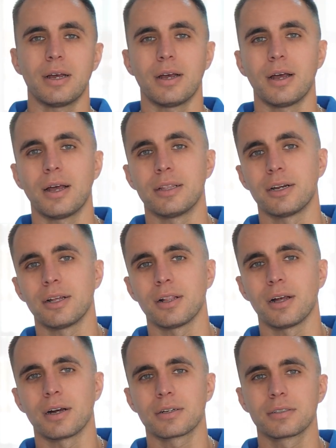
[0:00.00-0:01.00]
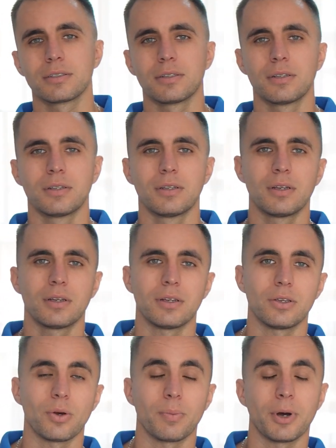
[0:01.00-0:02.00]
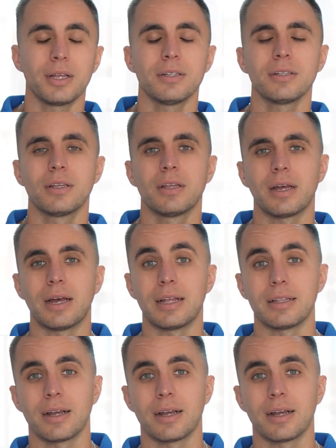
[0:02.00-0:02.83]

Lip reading: and relax your mind and